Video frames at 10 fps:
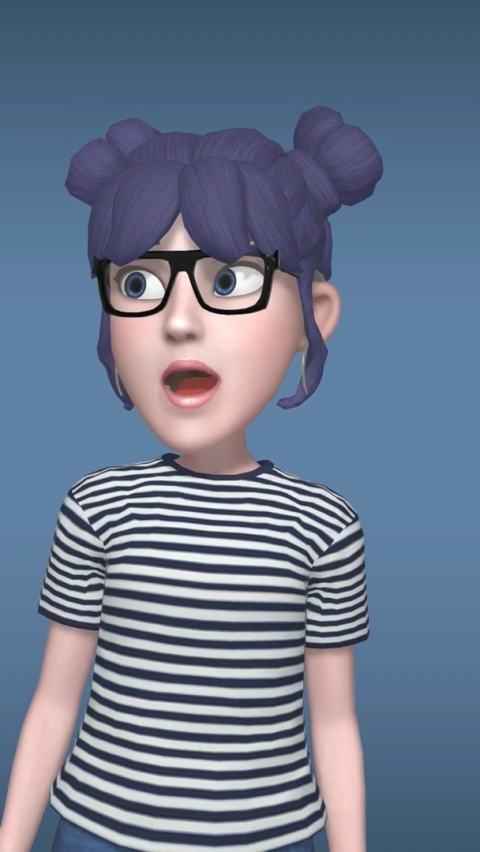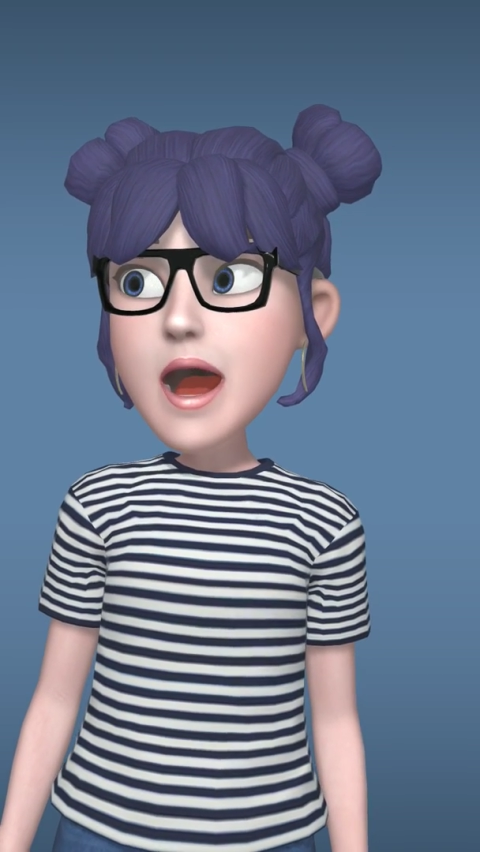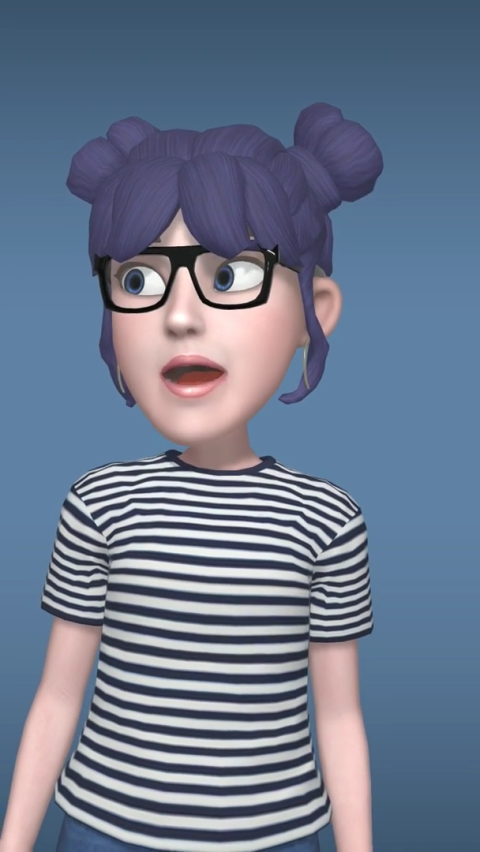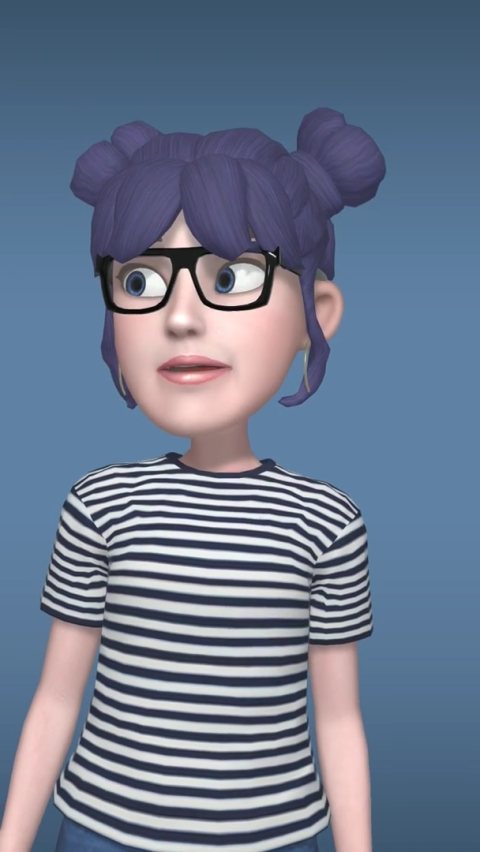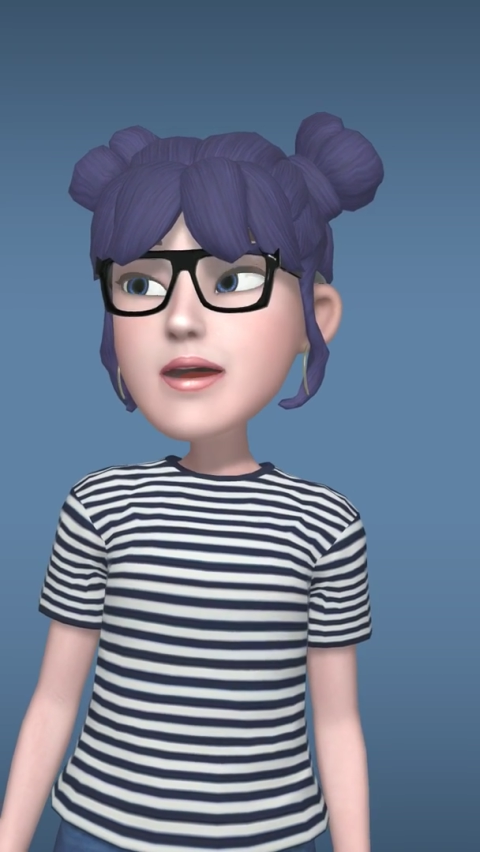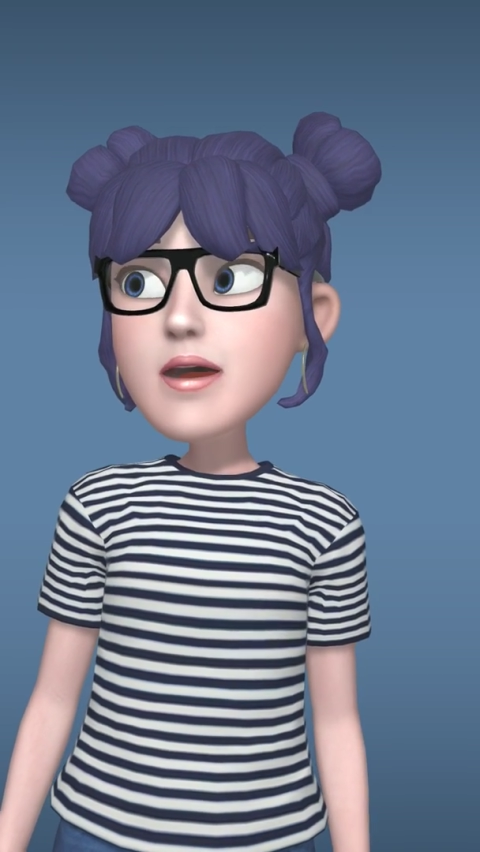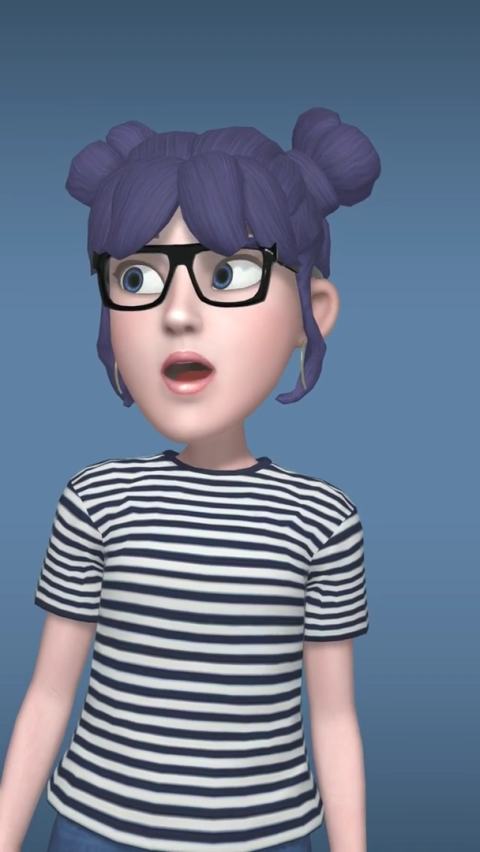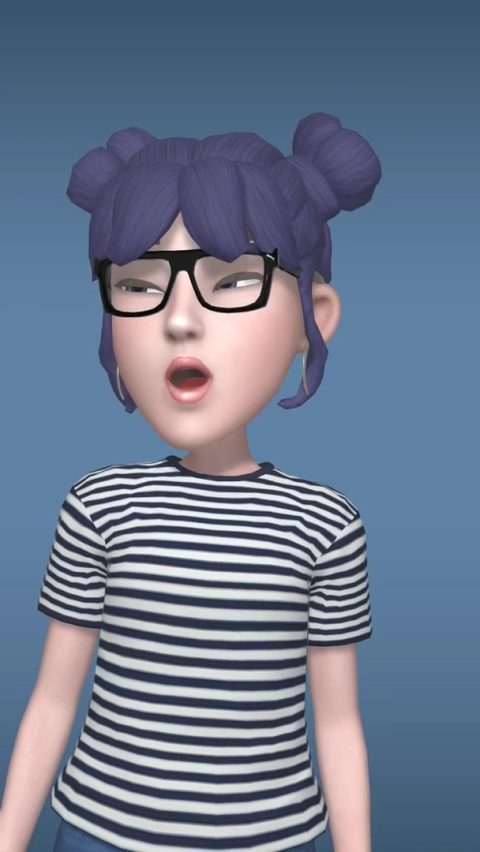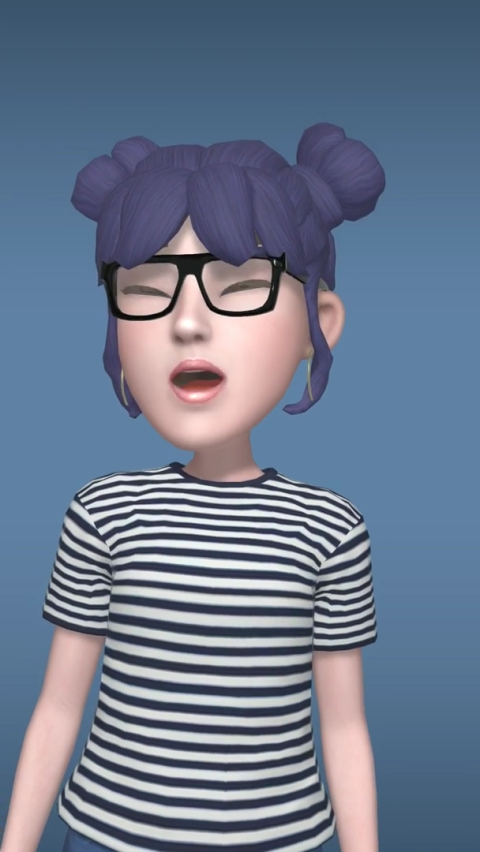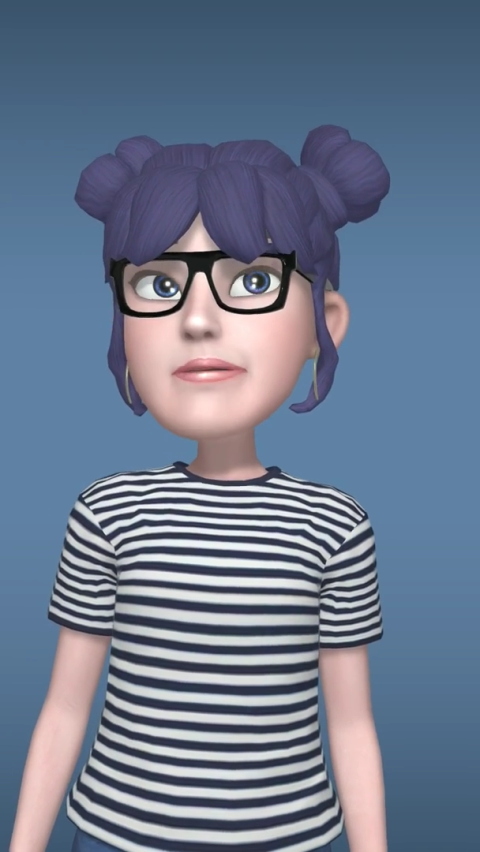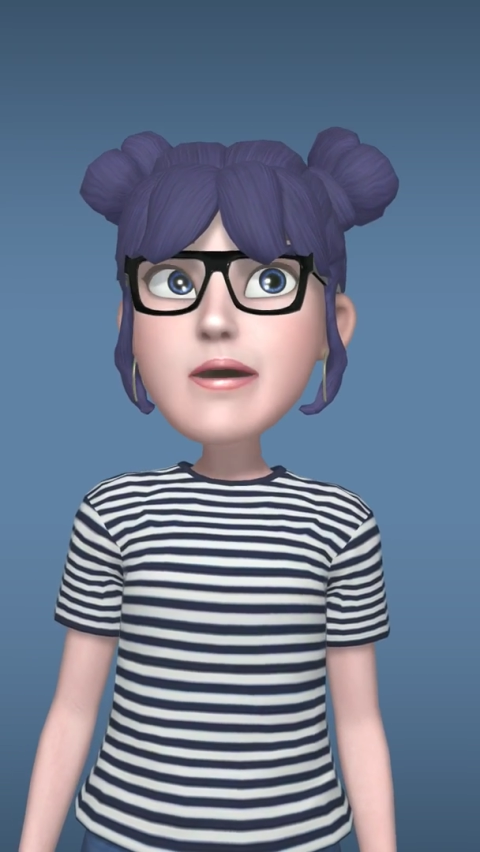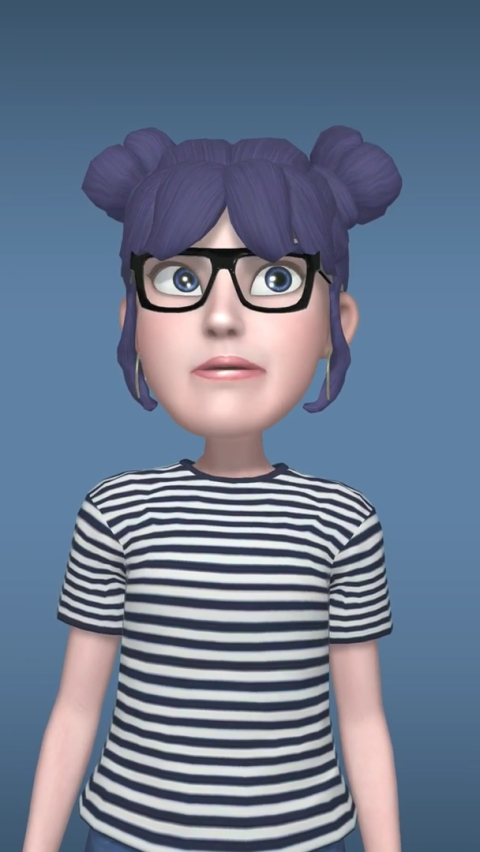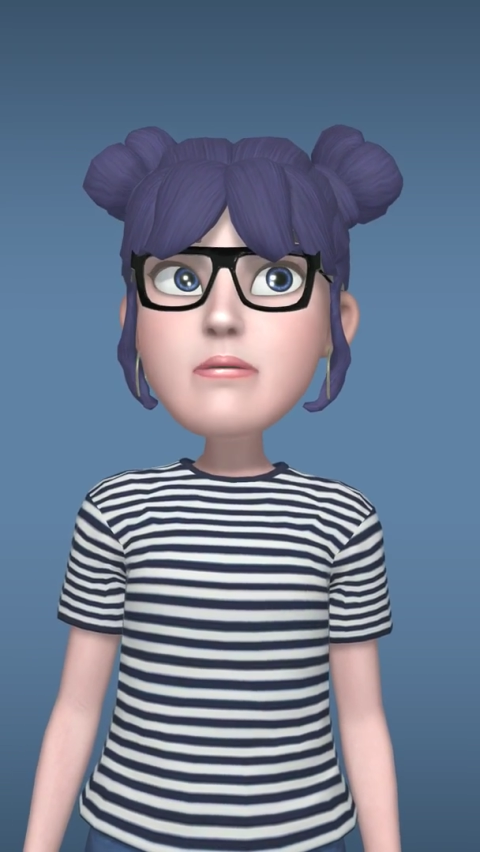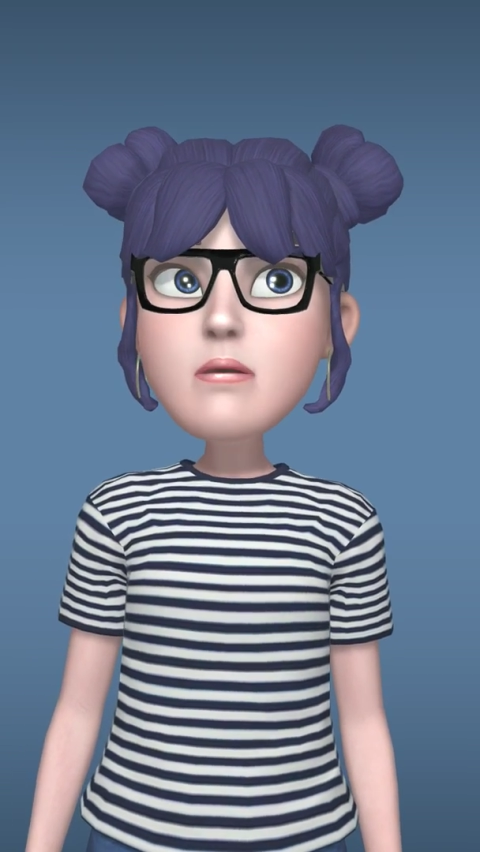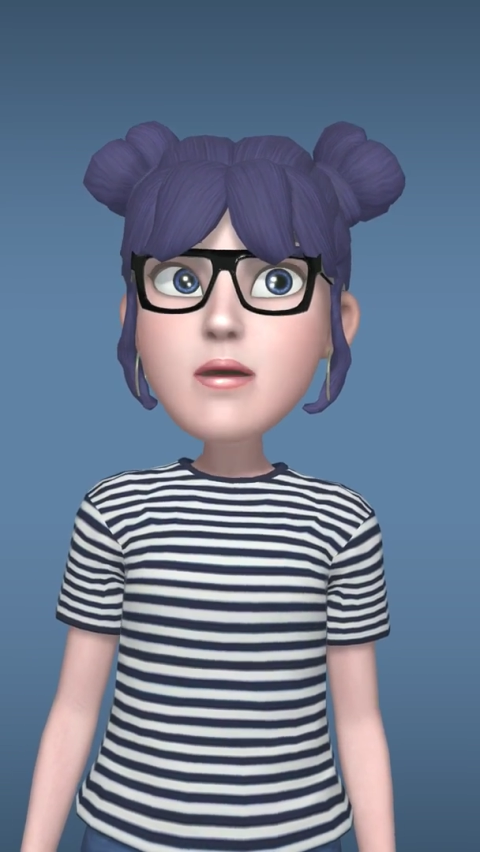have caused
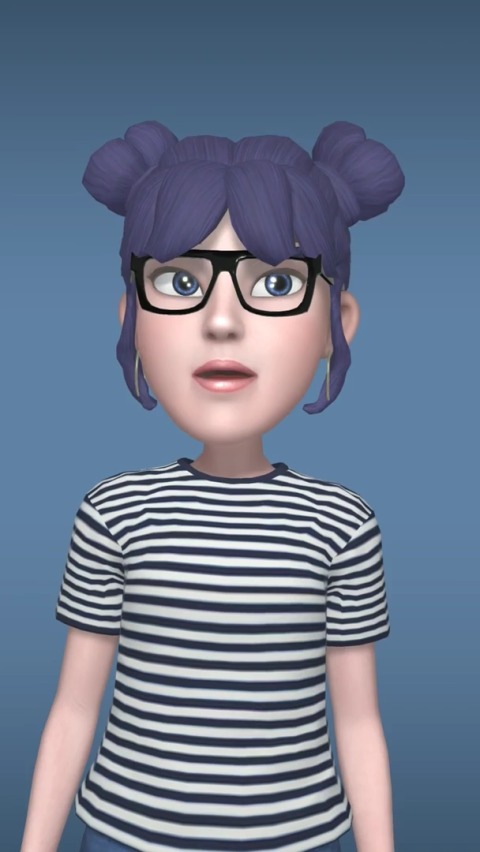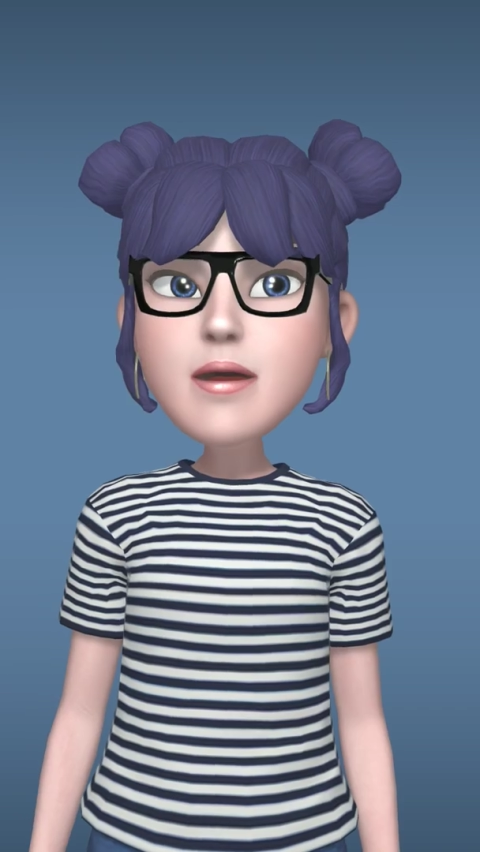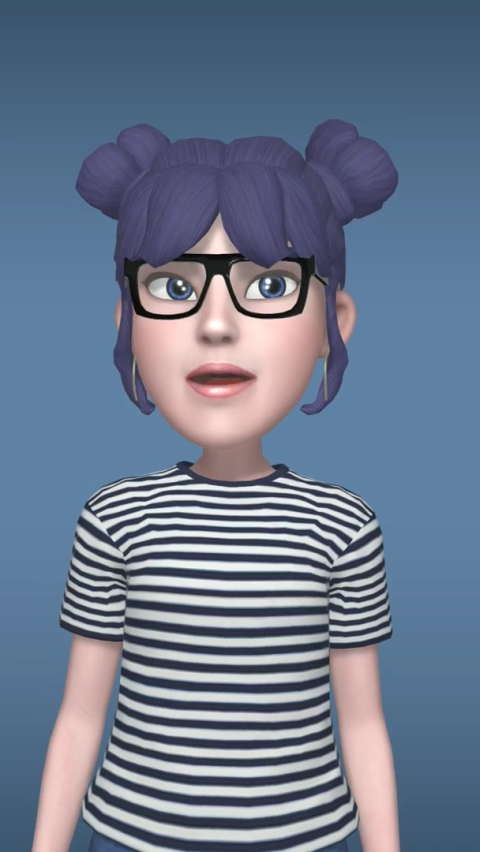people to